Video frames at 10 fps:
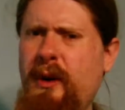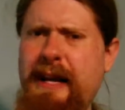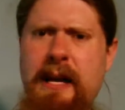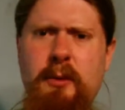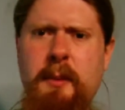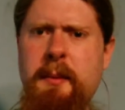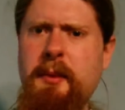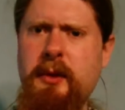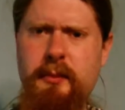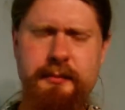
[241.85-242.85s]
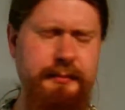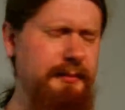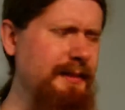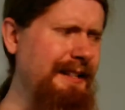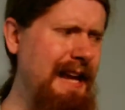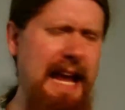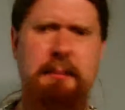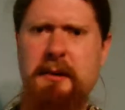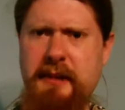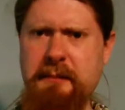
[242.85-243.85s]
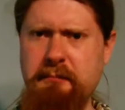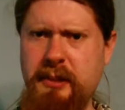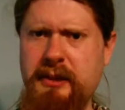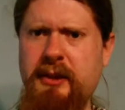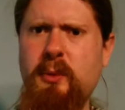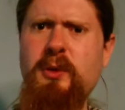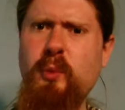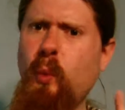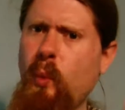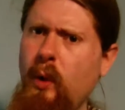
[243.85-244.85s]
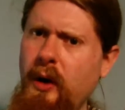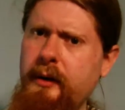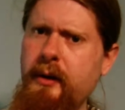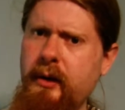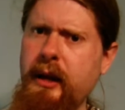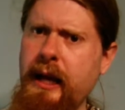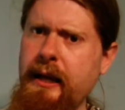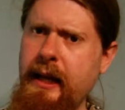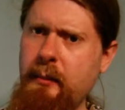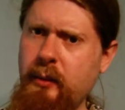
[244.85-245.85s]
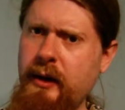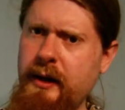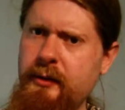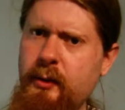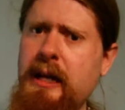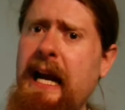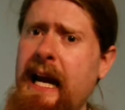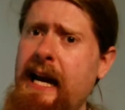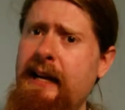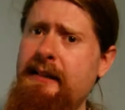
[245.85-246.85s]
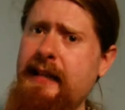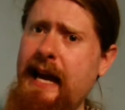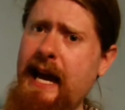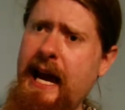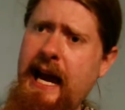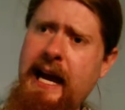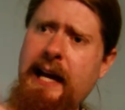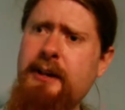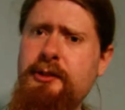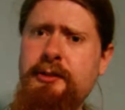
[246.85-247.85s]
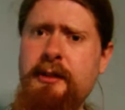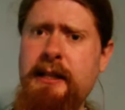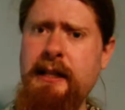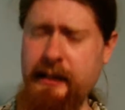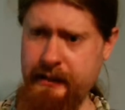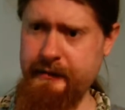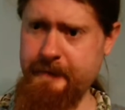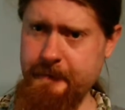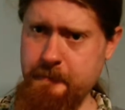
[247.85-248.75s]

I can't remember the name of it, but there was one arcade game prior to it, and it's actually in